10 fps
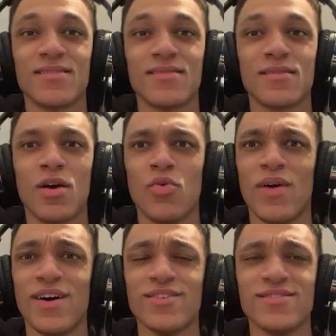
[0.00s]
Oh
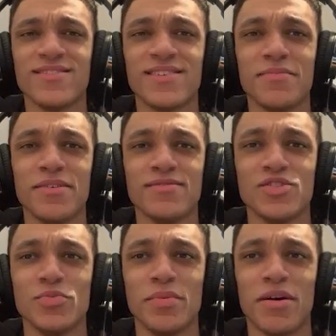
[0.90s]
wow, bit of
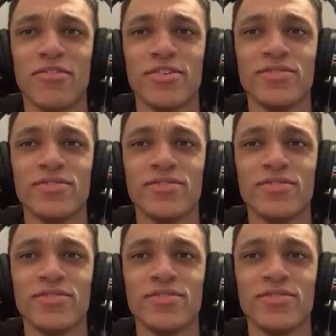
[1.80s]
Super Mario.